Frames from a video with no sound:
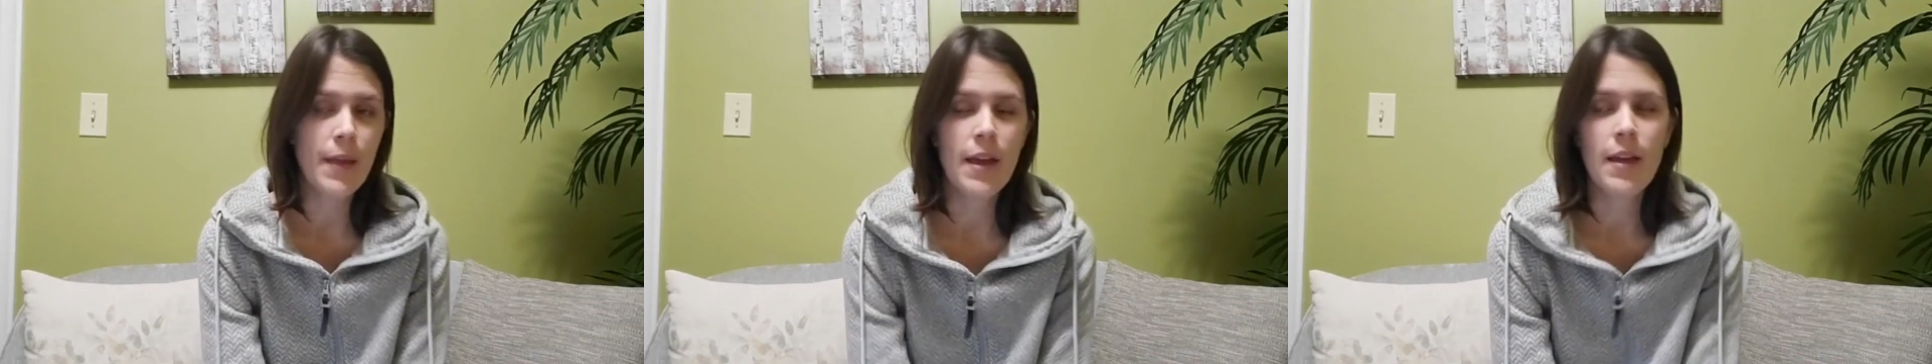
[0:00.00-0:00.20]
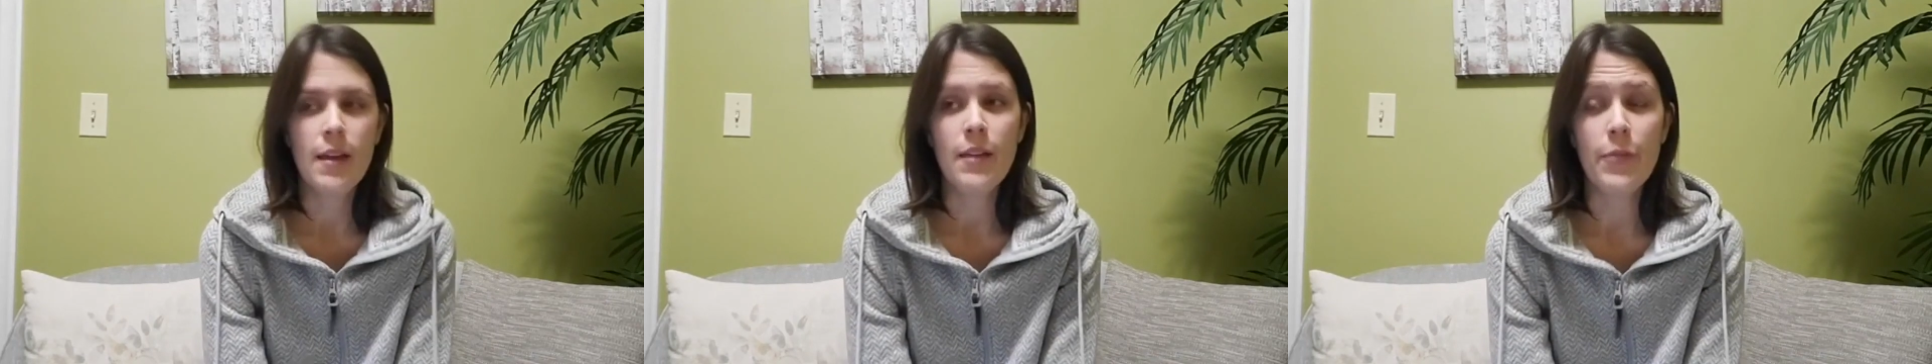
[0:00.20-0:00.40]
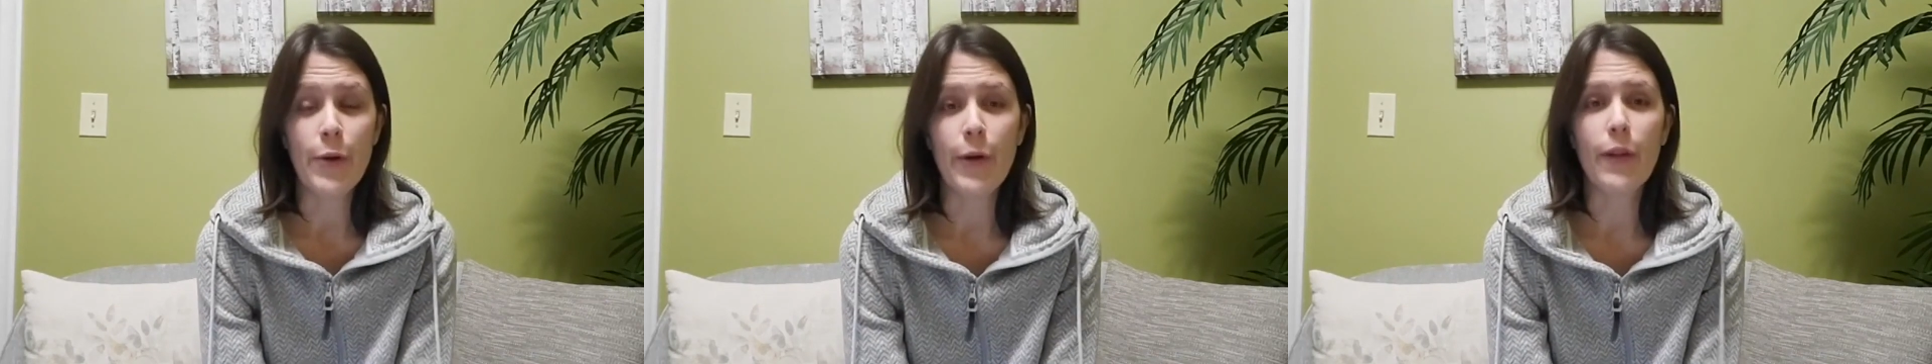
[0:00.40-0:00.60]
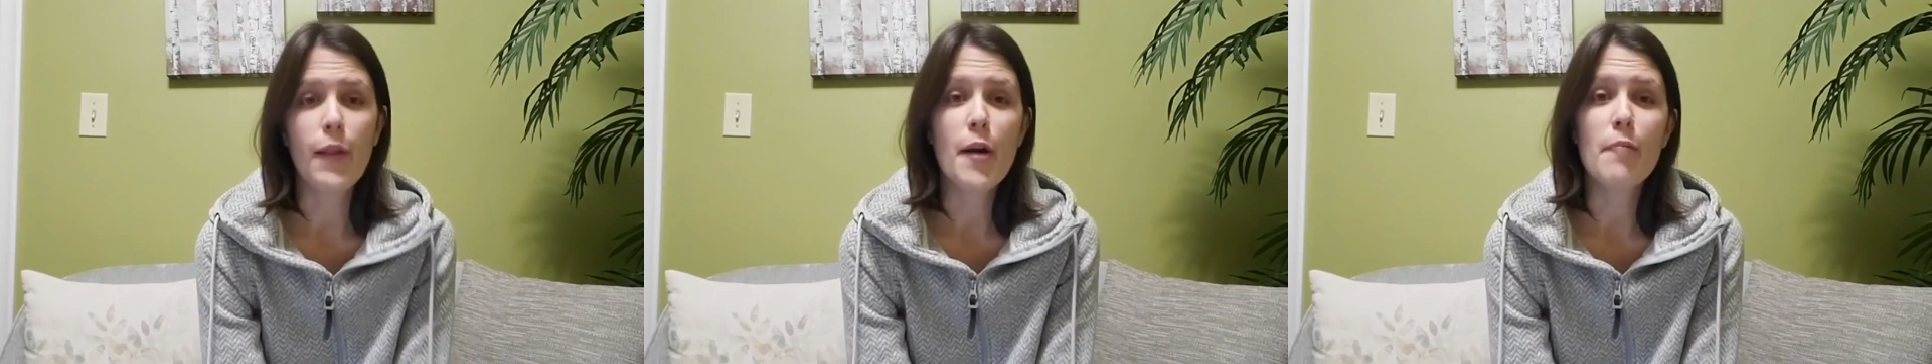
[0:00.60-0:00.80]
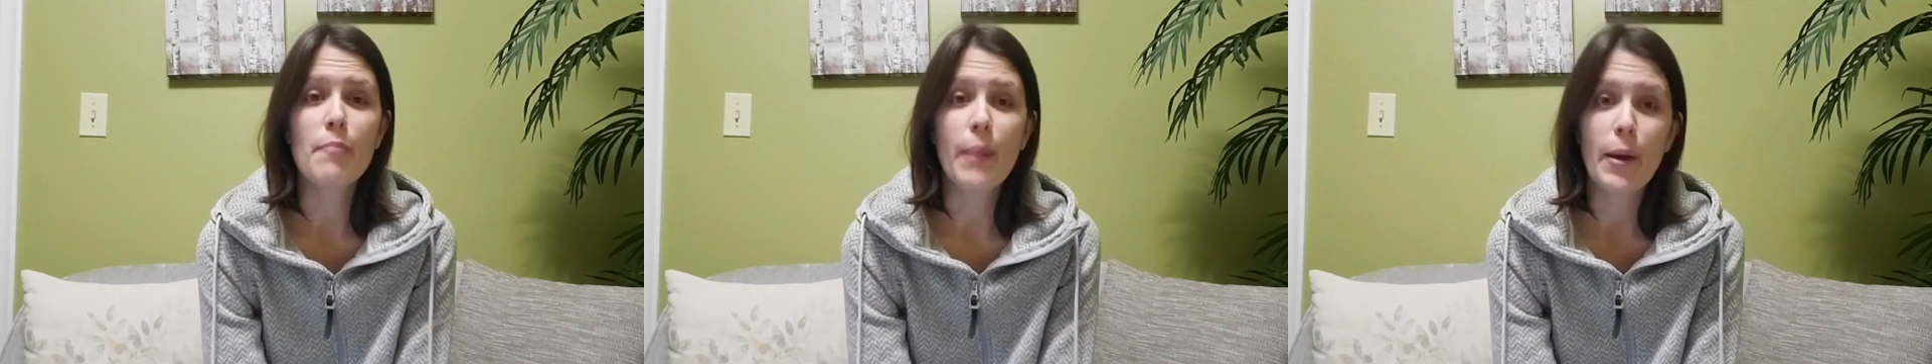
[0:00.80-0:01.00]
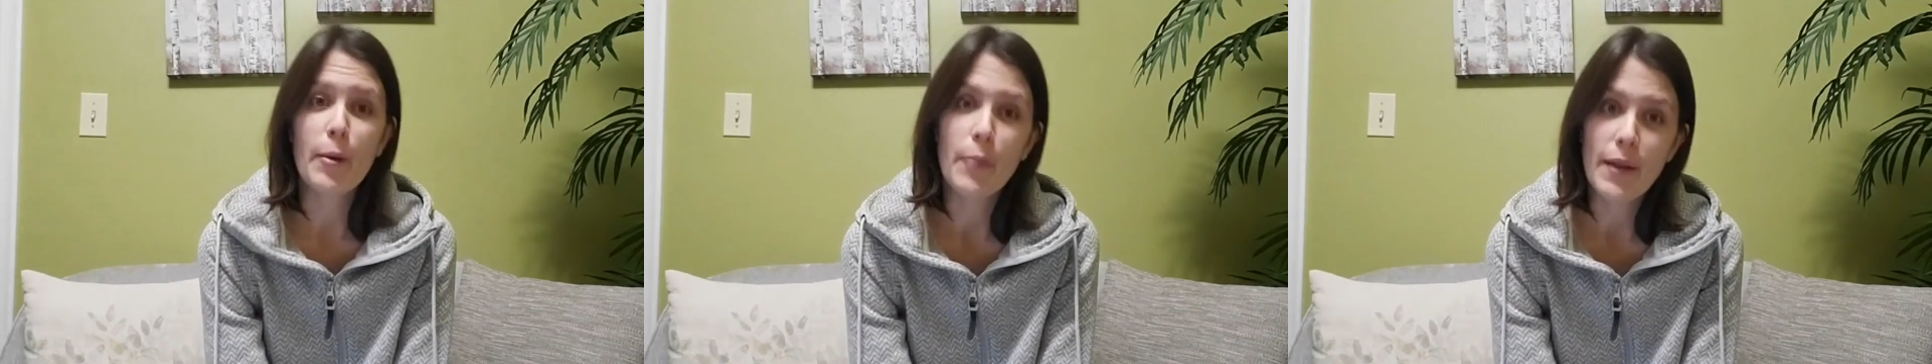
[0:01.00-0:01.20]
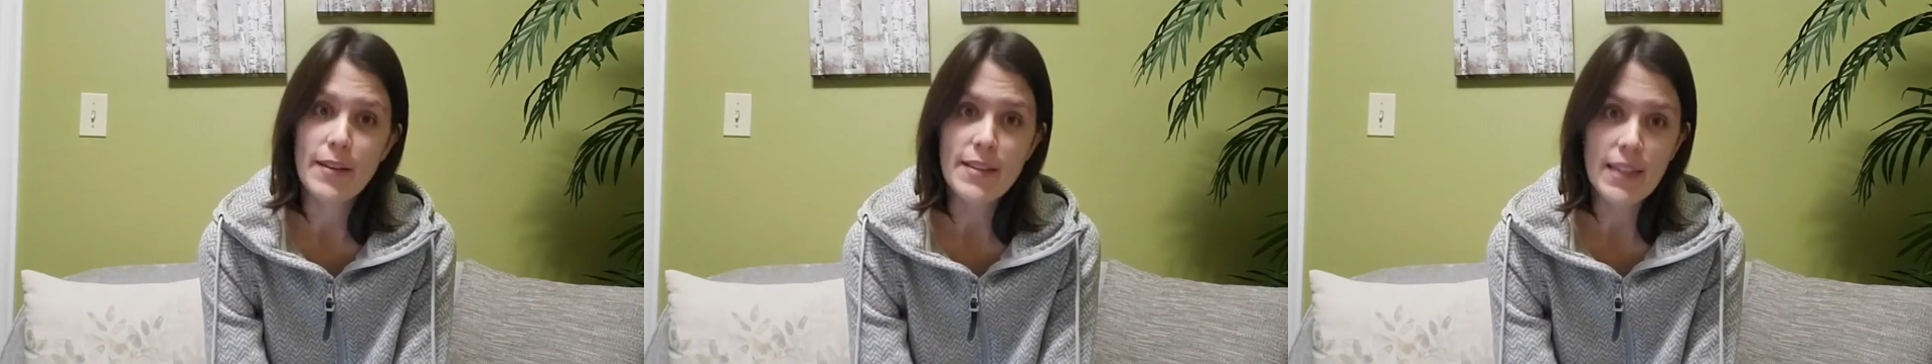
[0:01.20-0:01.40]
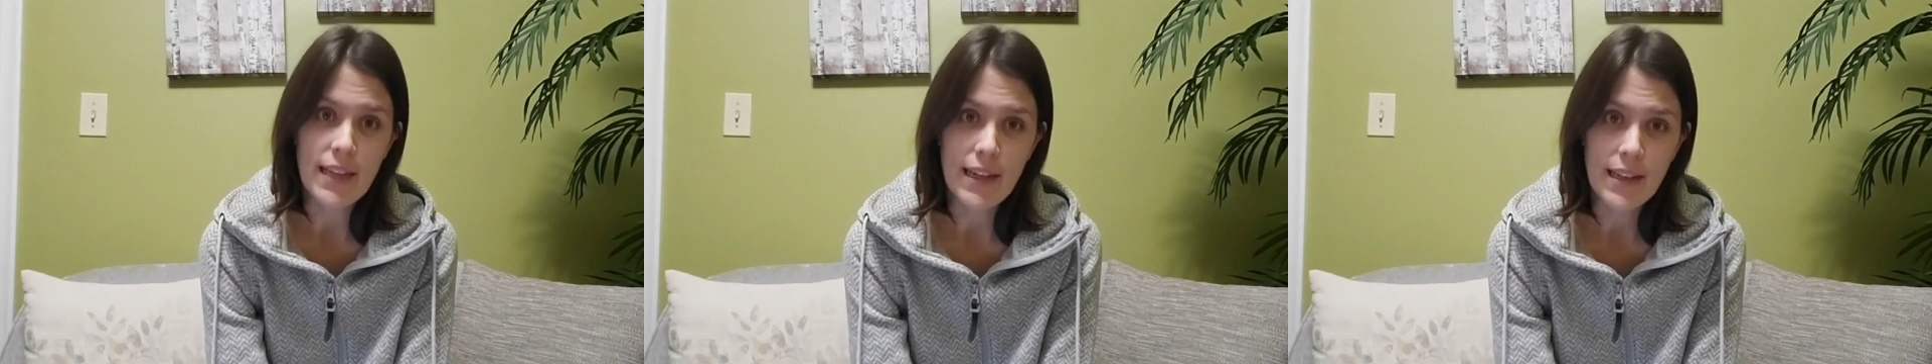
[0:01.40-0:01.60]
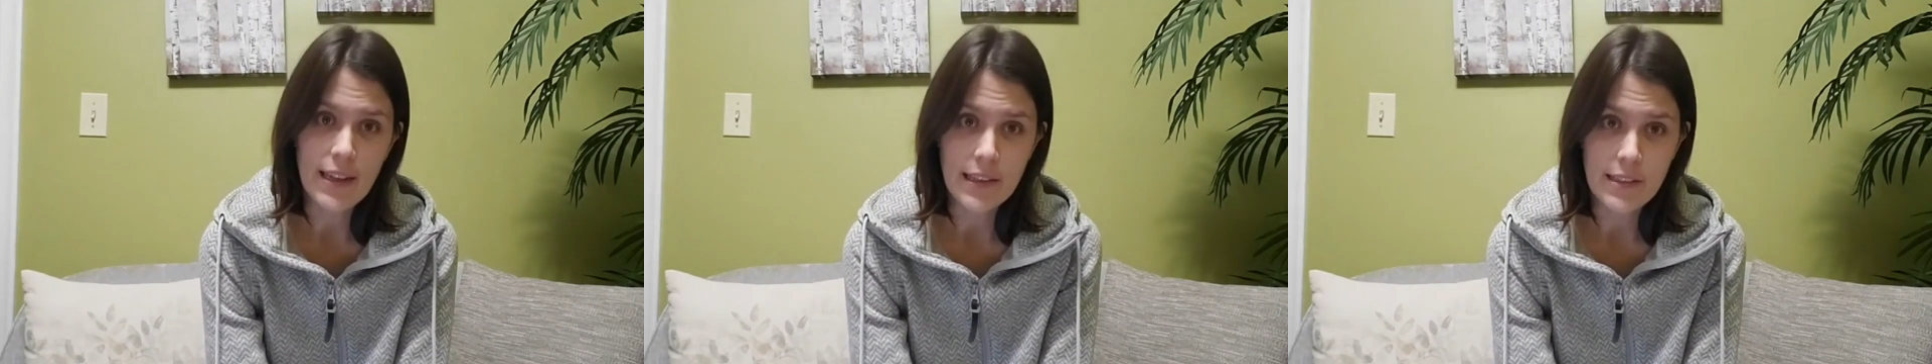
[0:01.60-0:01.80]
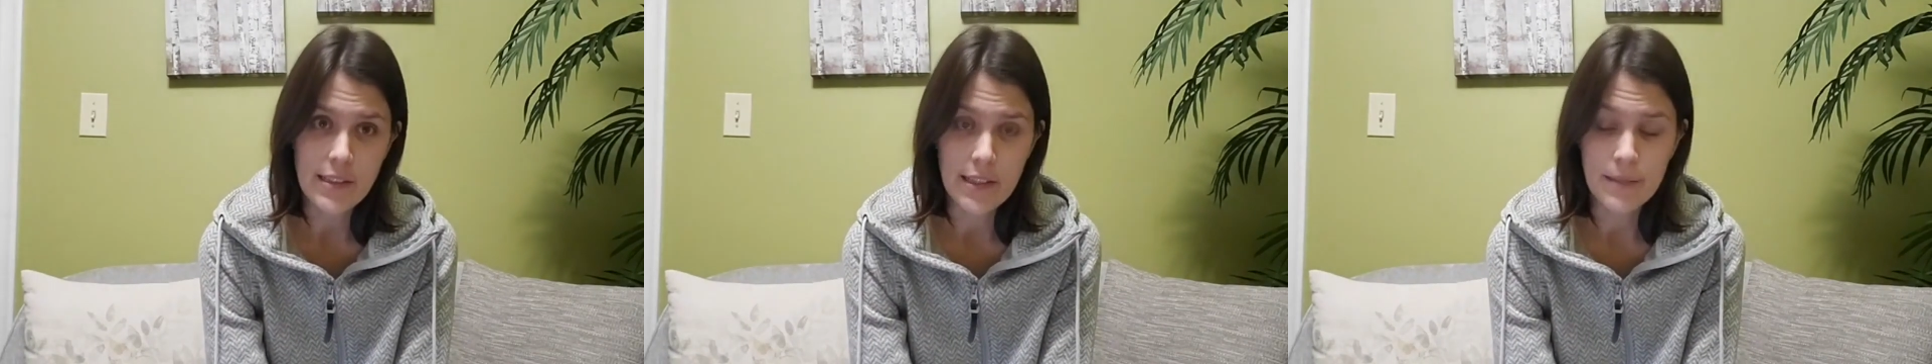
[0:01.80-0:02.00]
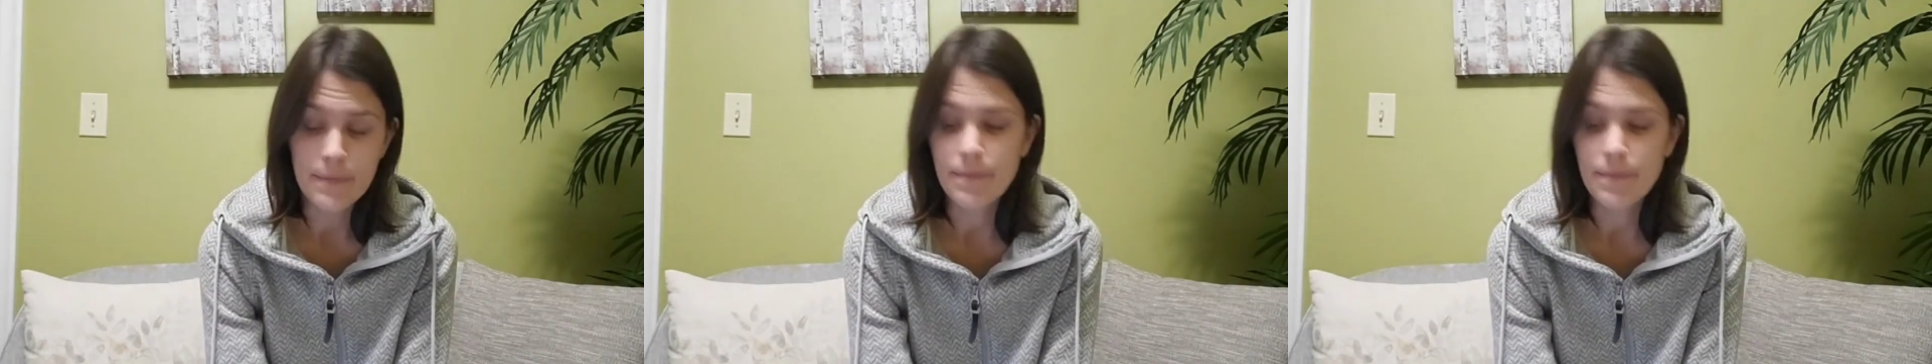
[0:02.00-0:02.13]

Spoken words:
There are a lot better ways to get calcium,